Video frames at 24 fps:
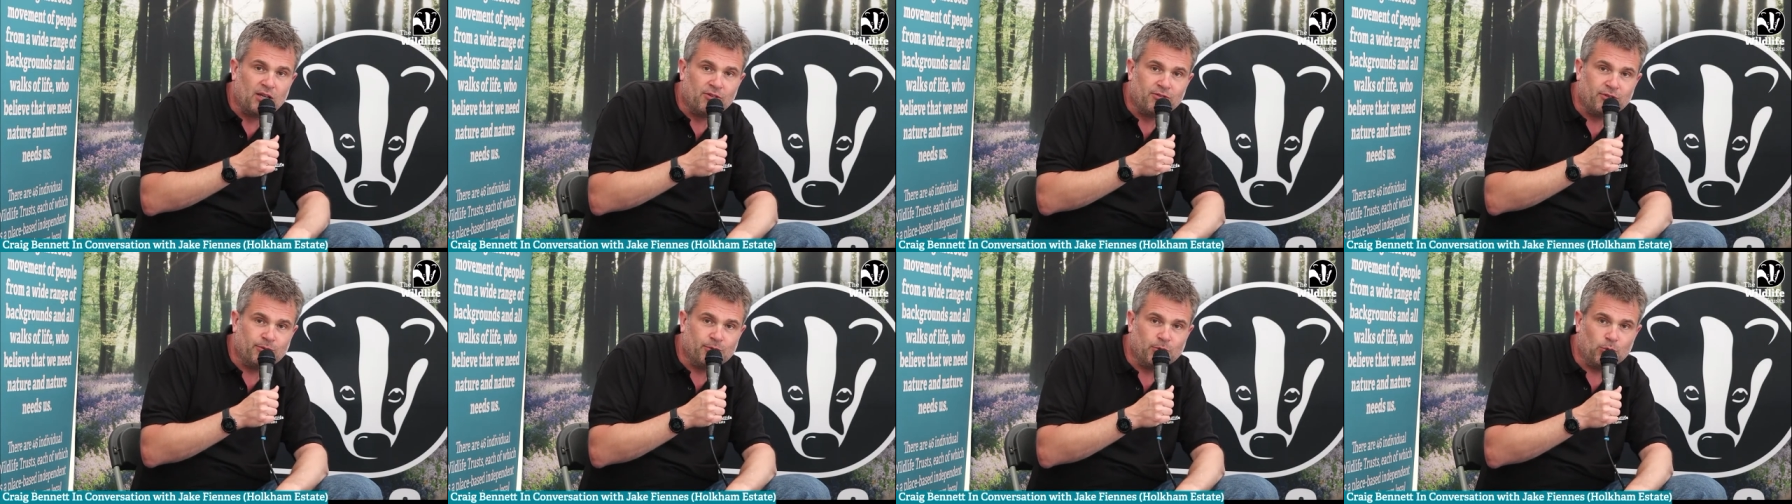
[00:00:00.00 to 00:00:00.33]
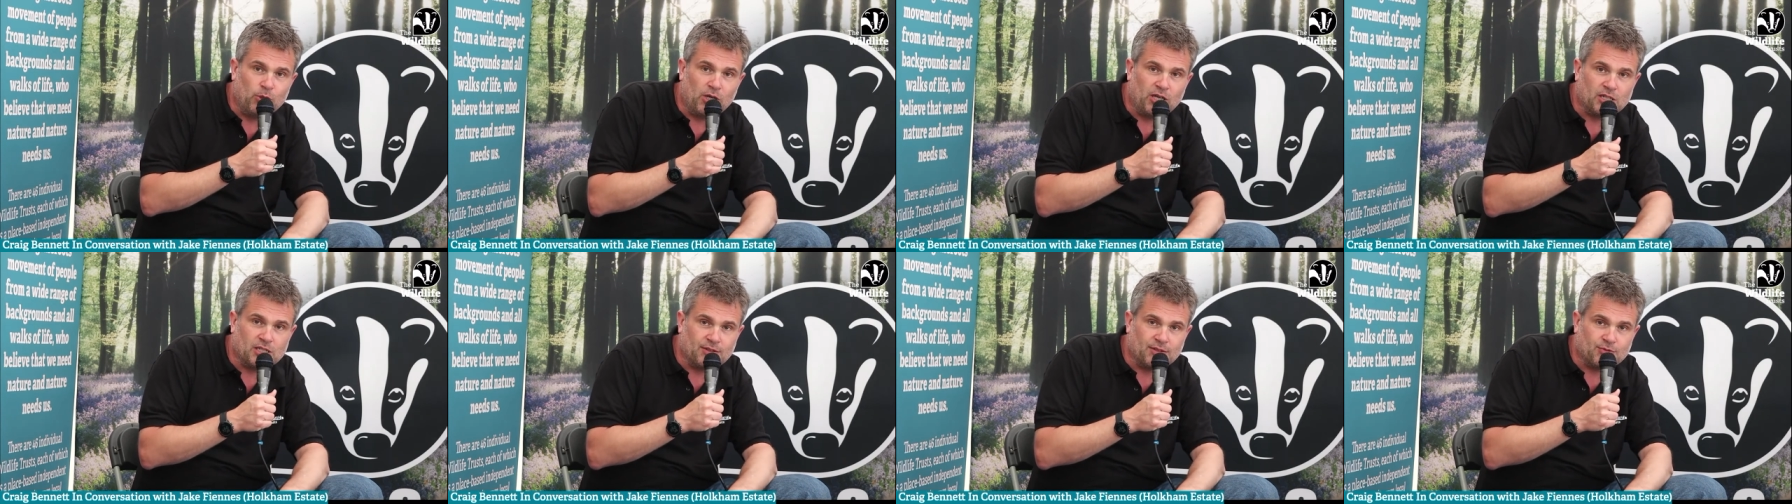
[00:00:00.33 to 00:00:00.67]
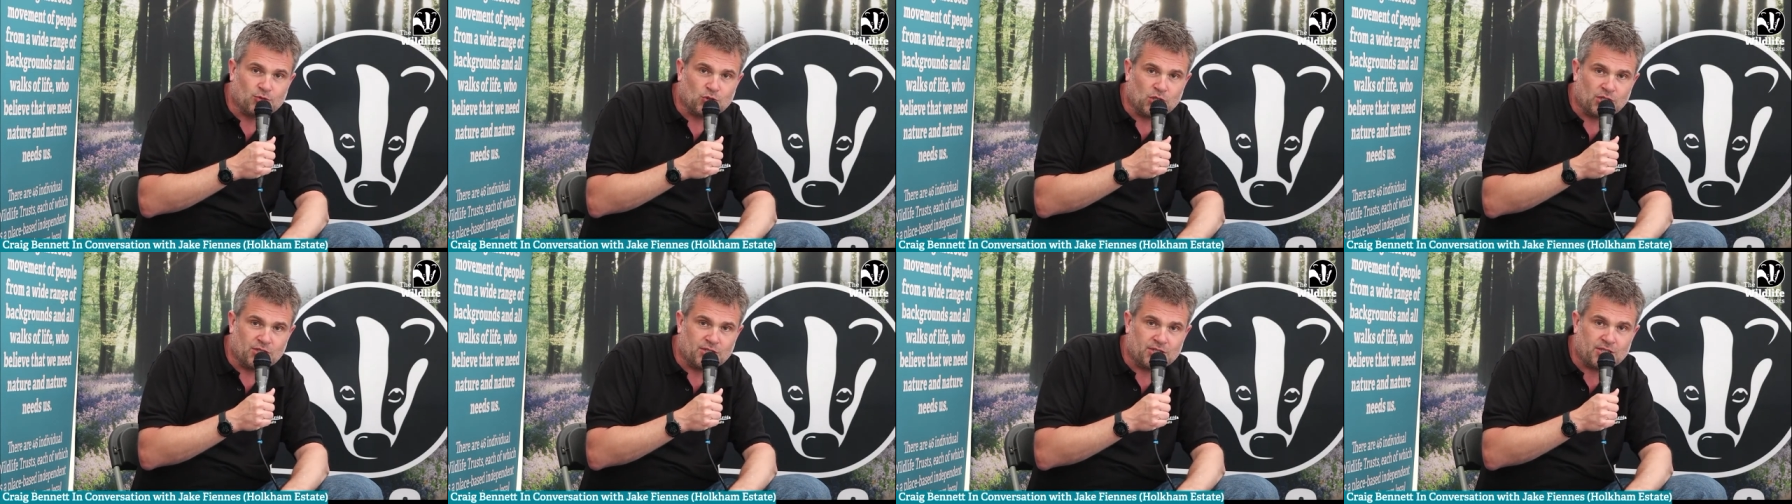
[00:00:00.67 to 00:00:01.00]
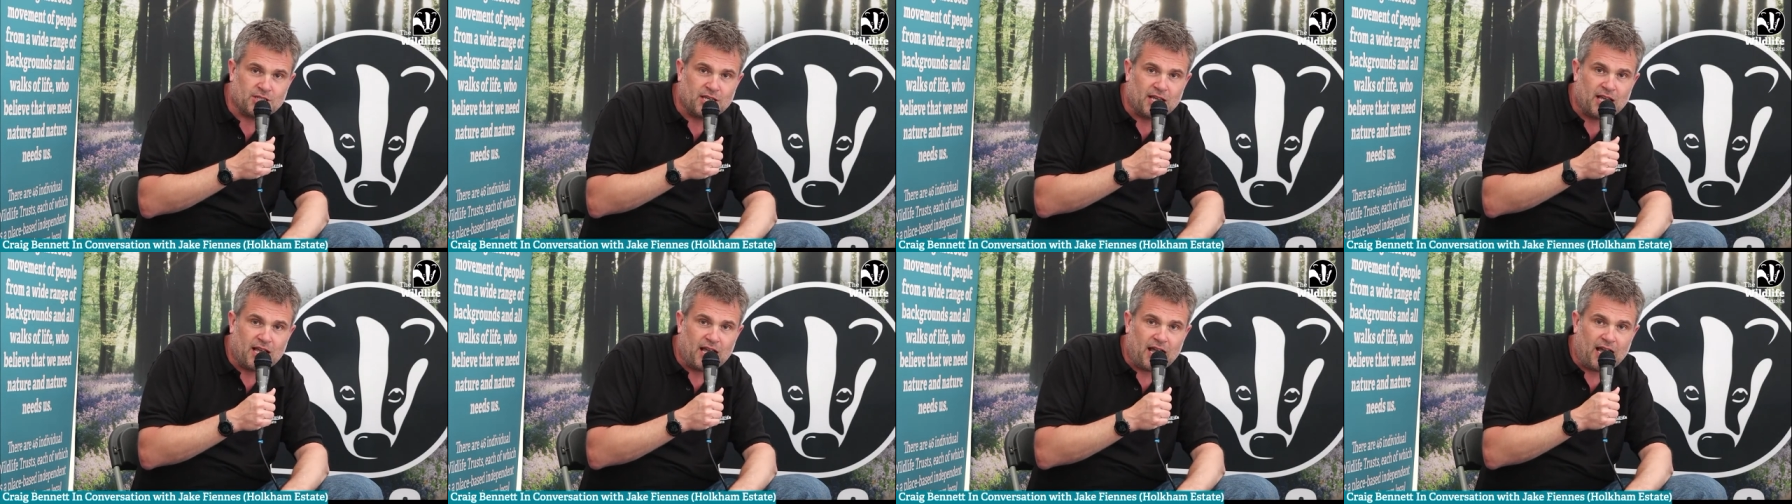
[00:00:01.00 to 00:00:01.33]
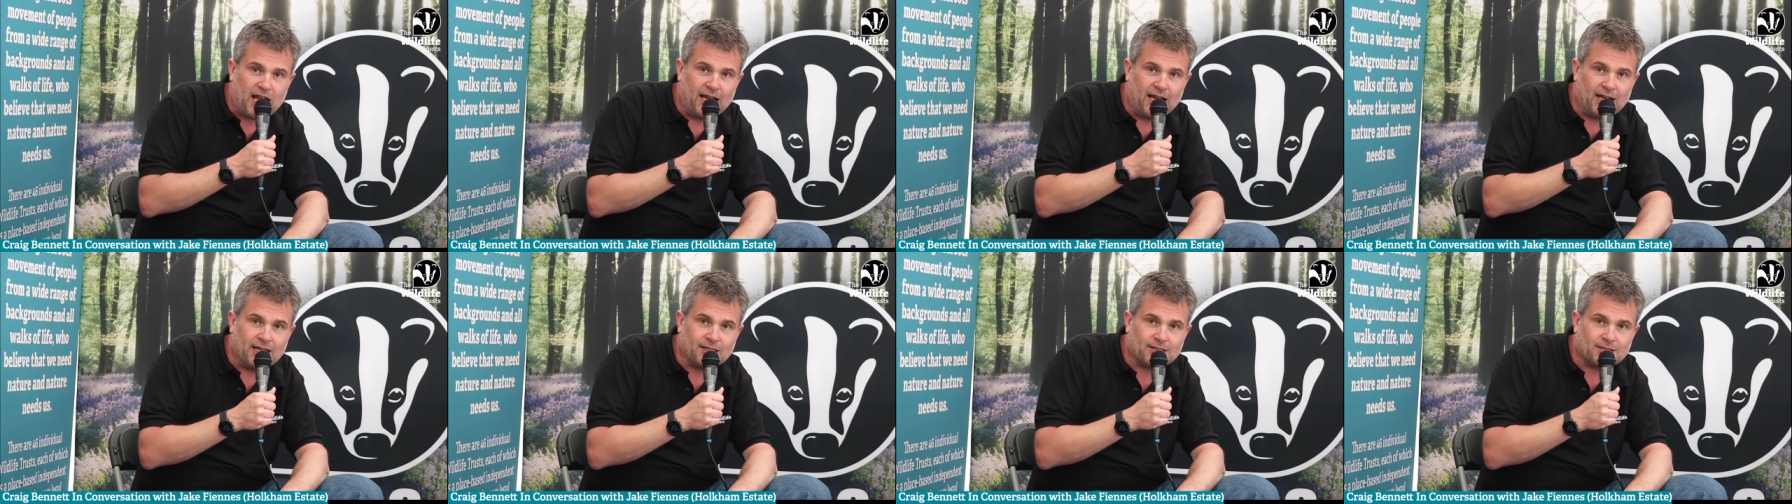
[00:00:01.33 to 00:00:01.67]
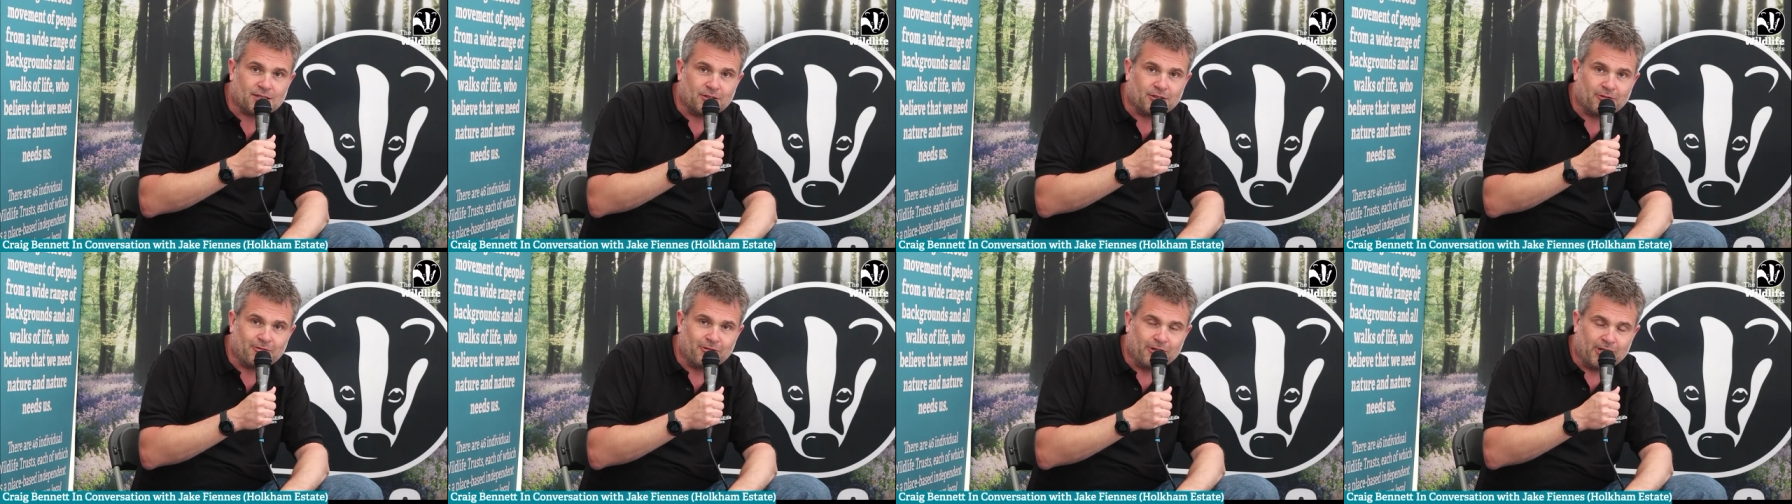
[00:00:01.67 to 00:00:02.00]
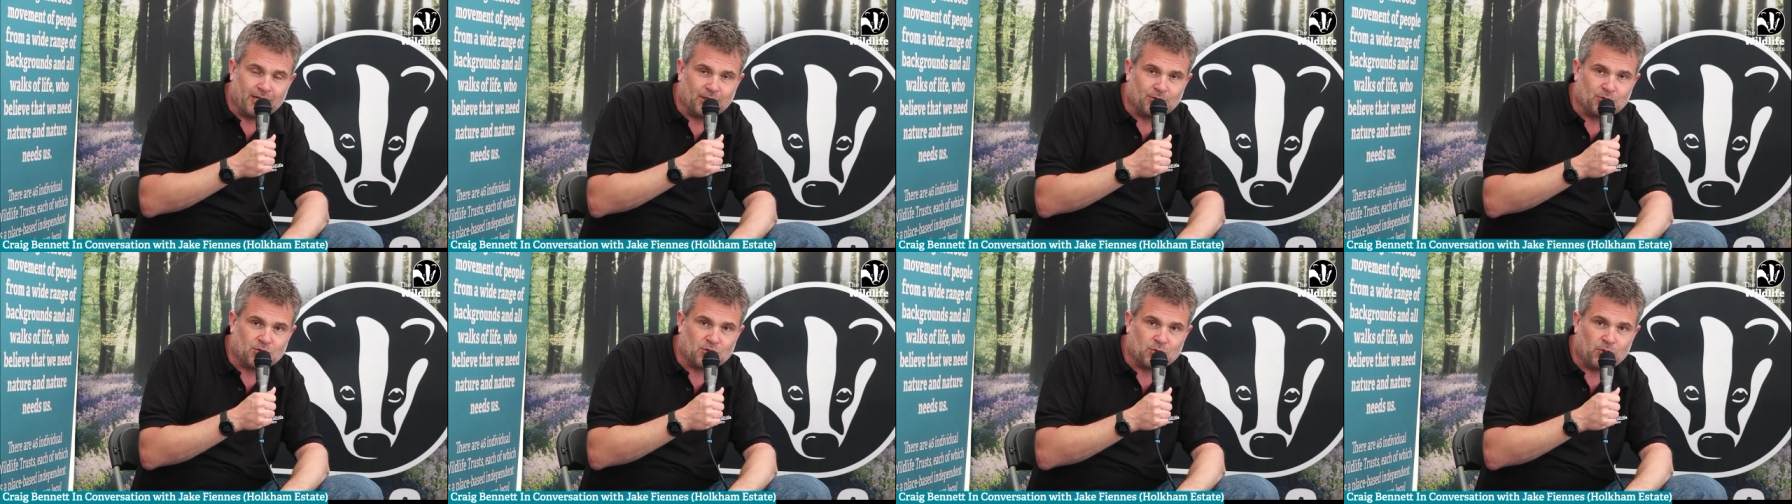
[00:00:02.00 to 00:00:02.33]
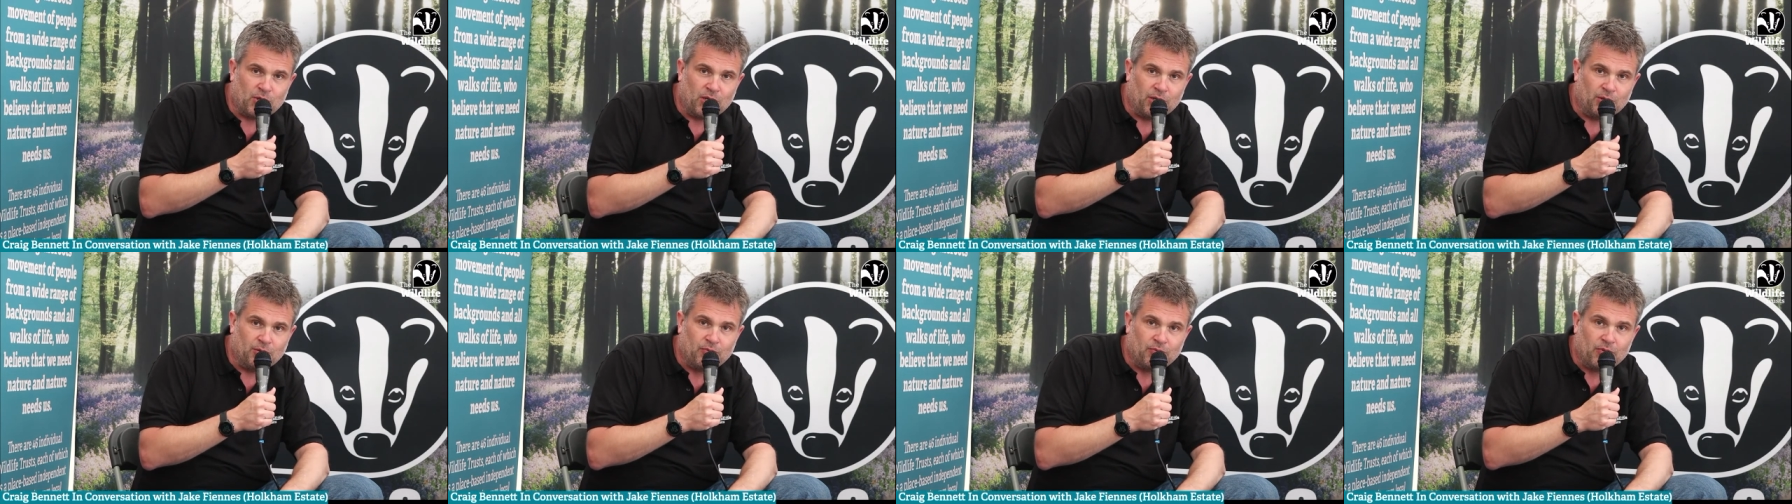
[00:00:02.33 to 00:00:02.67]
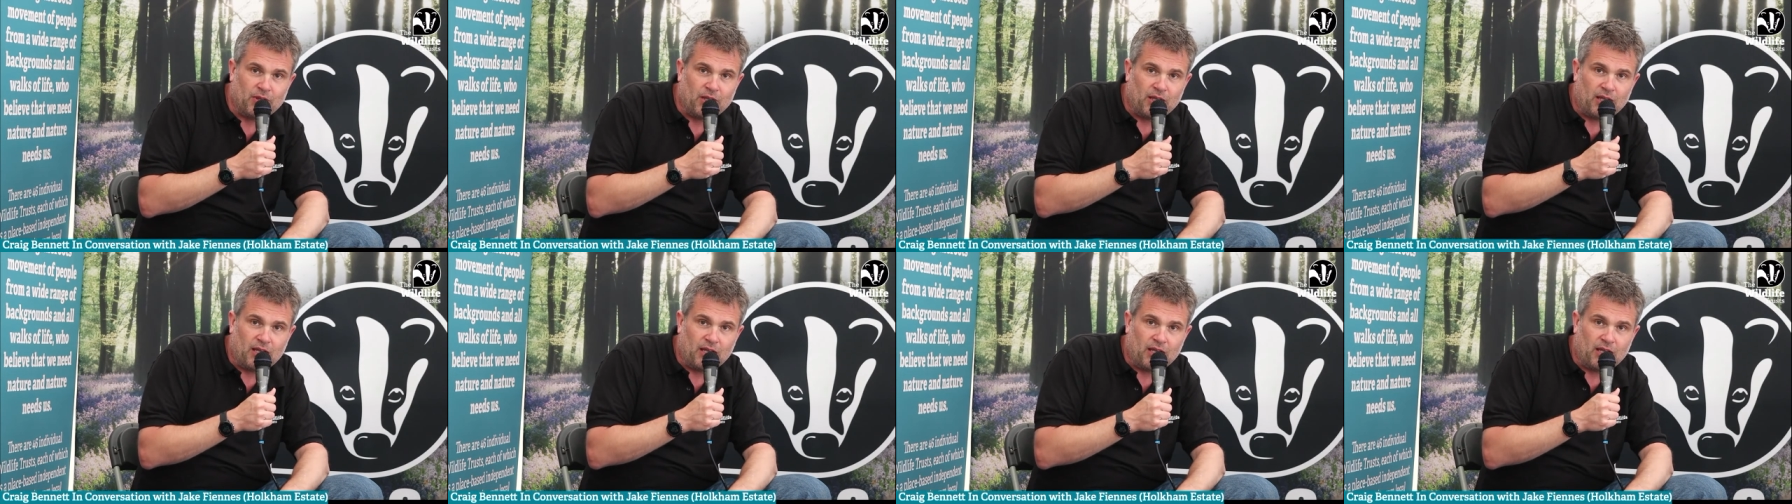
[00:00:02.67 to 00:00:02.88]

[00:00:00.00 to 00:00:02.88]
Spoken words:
from the Wildlife Trust at Groundswell.